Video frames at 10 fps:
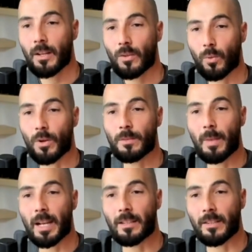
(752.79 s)
towards
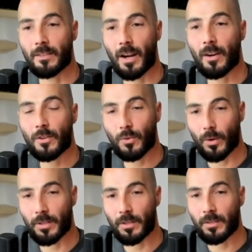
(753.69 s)
making desired
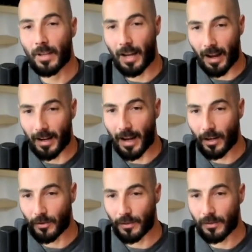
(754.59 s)
choices and
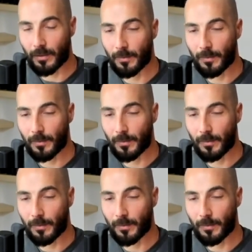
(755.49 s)
actions.